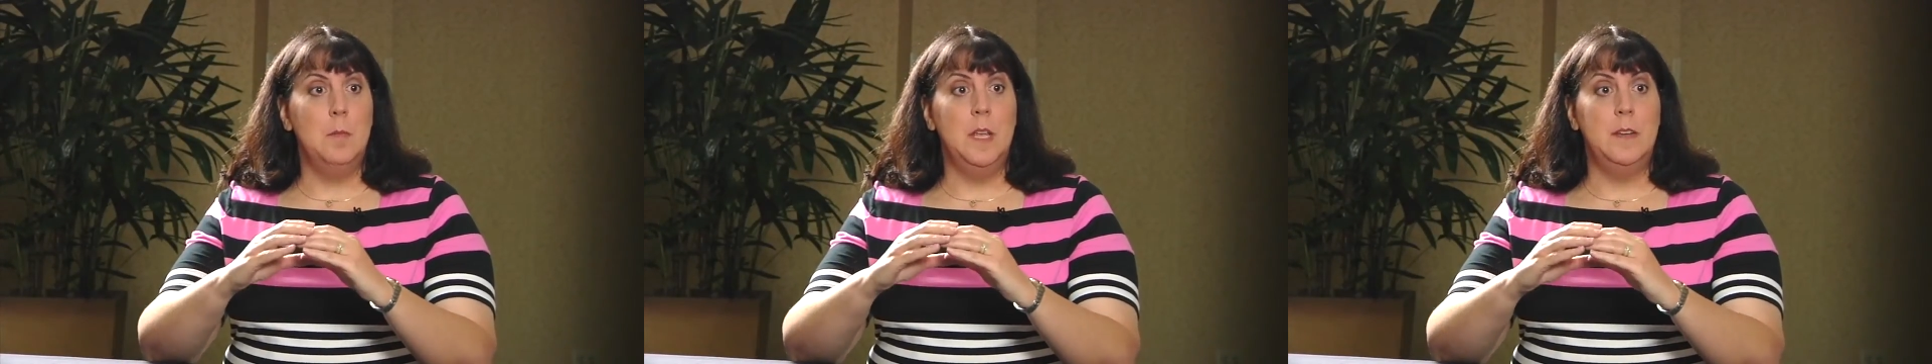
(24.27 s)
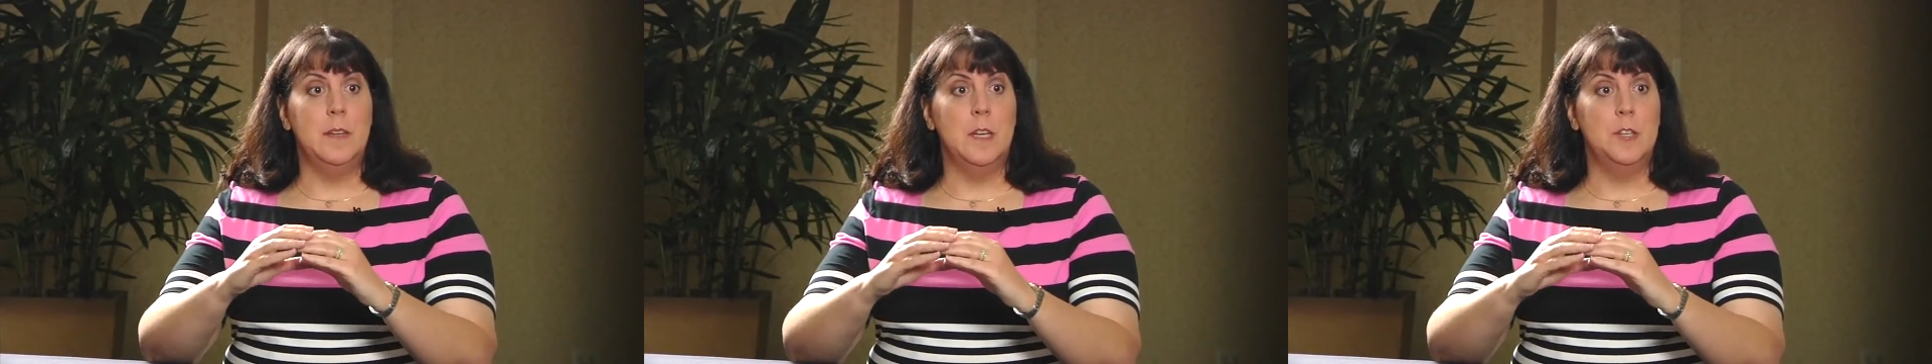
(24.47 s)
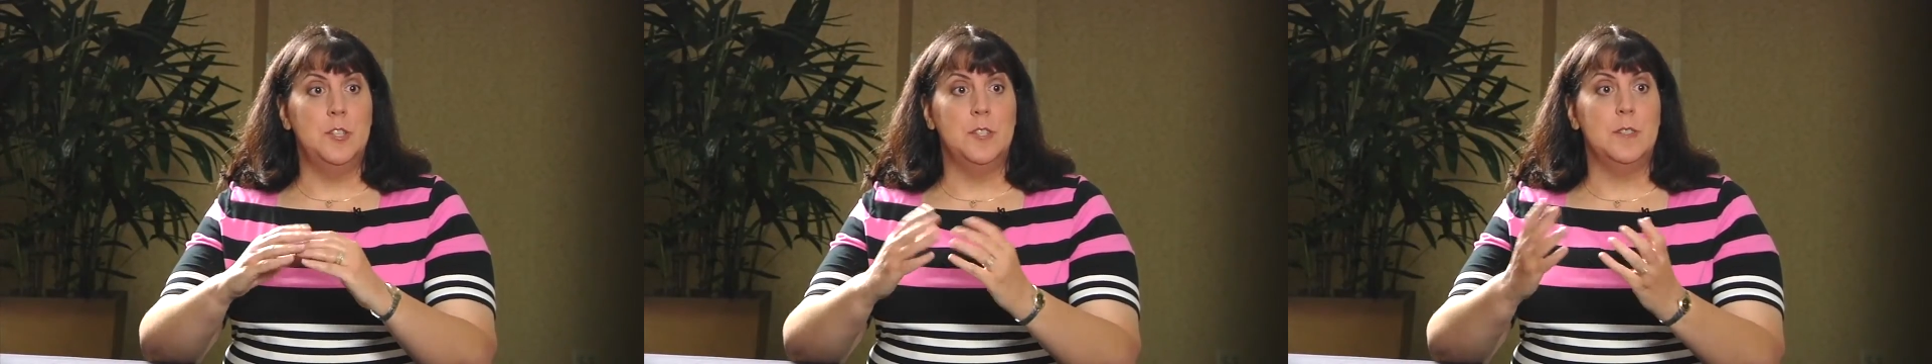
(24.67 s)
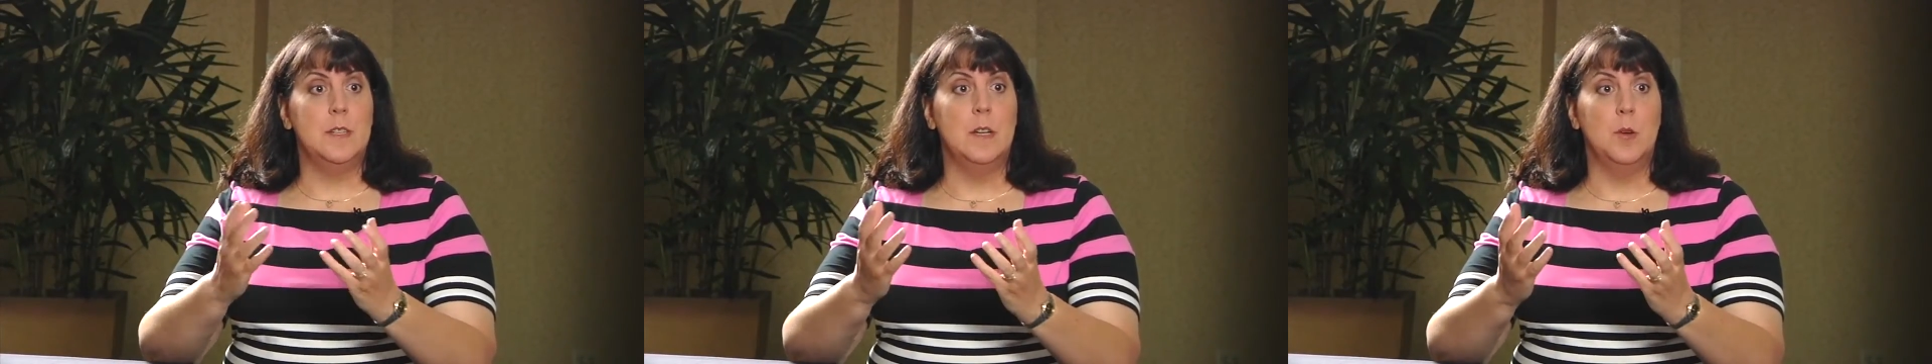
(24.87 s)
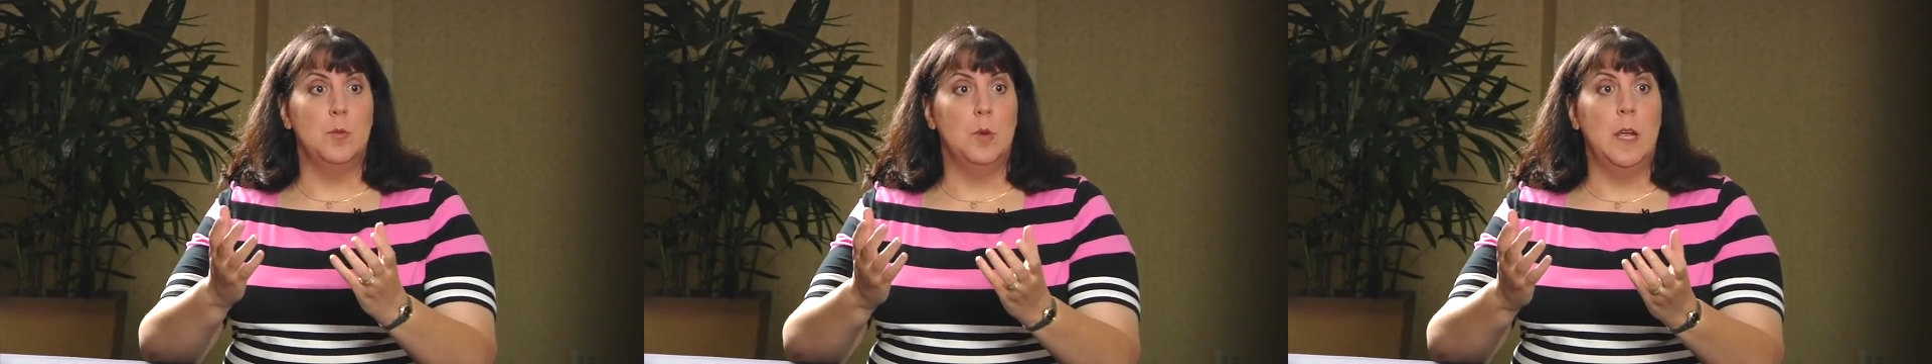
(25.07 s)
be done just
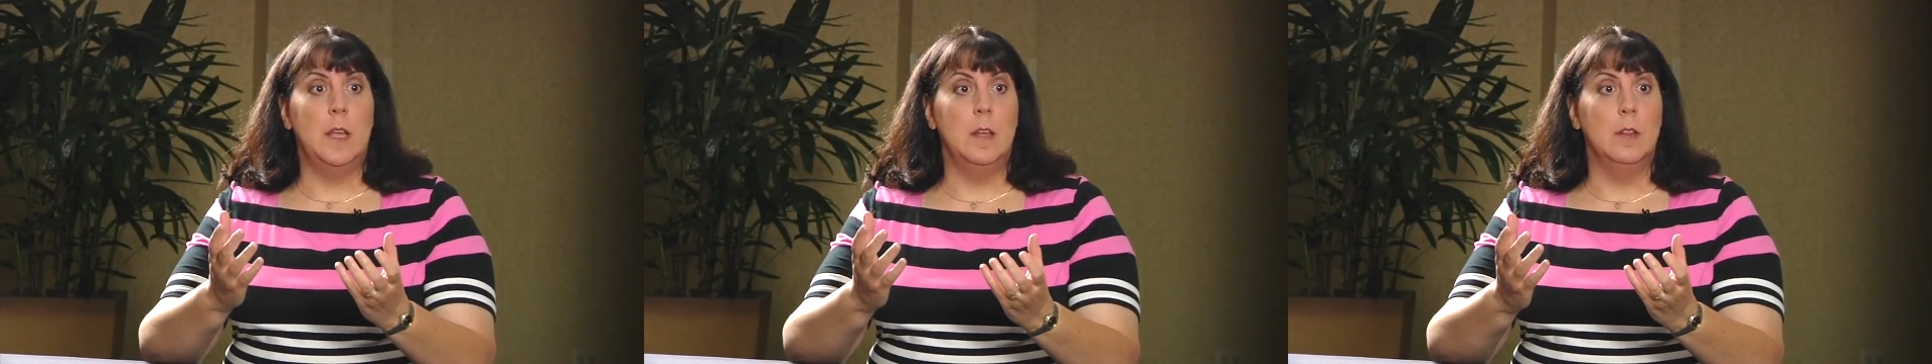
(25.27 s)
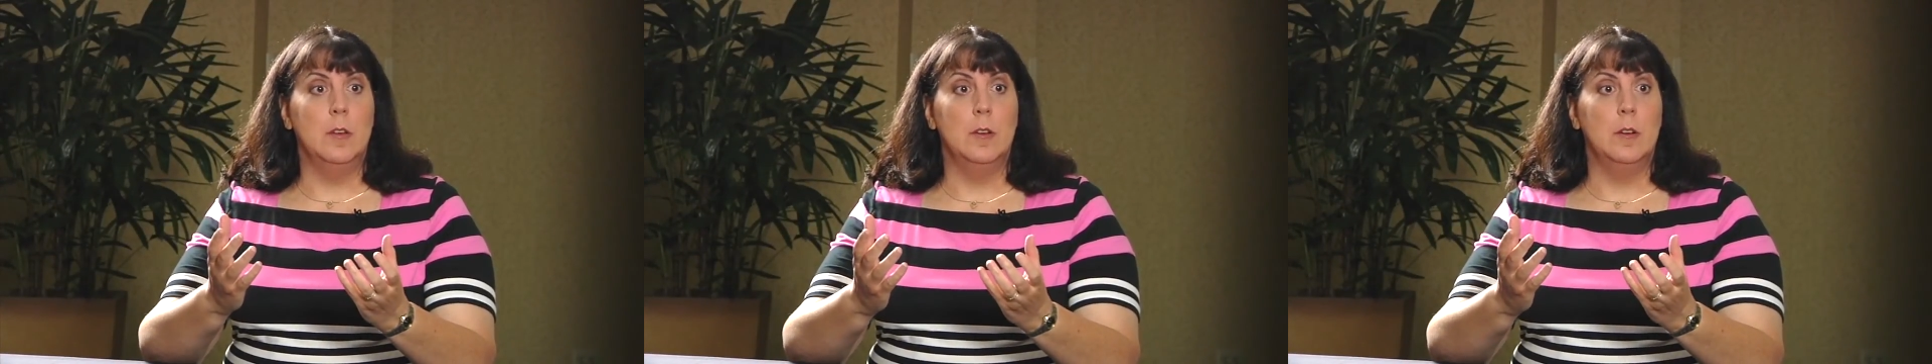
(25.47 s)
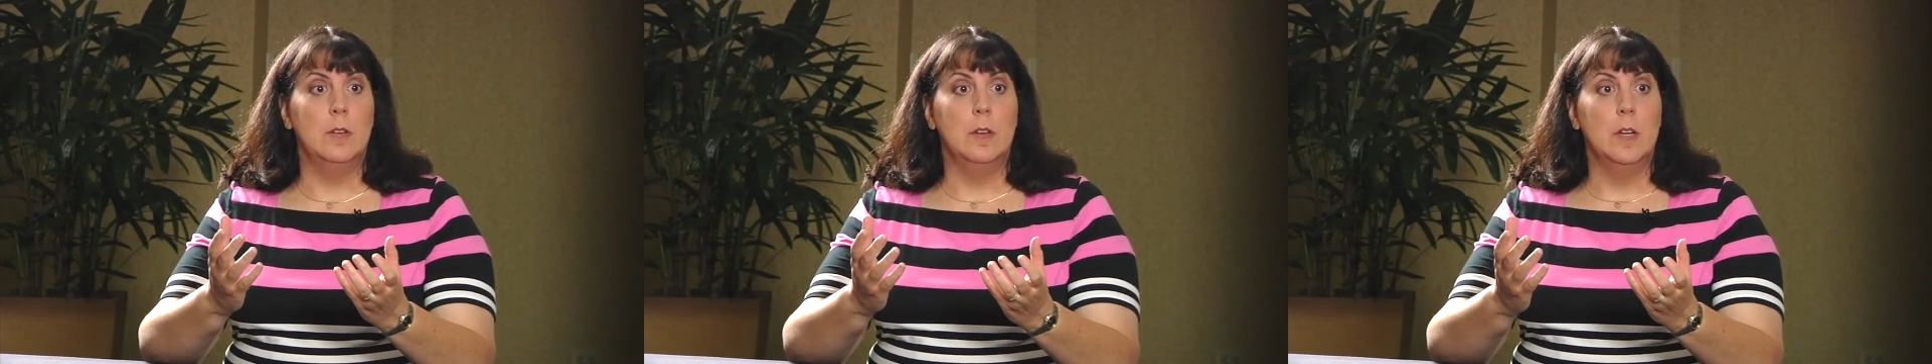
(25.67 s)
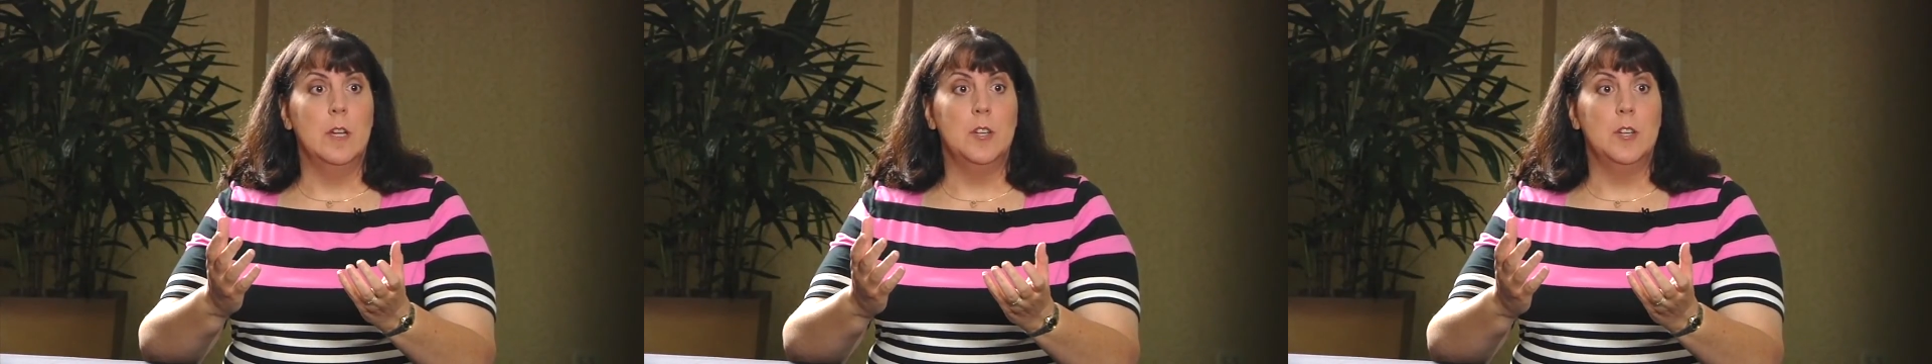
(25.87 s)
in a regular